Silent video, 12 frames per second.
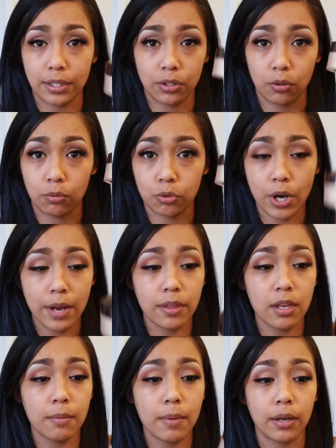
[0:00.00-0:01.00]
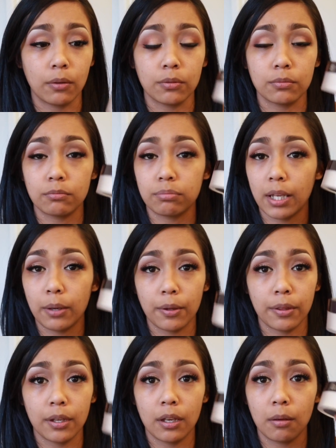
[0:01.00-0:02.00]
I don't try them, I don't play
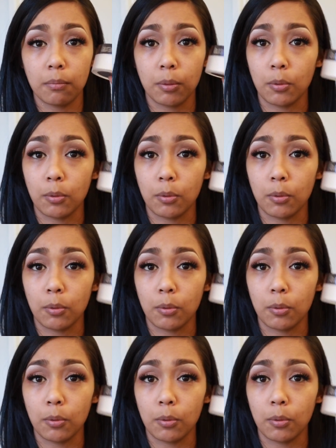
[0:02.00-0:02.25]
with them.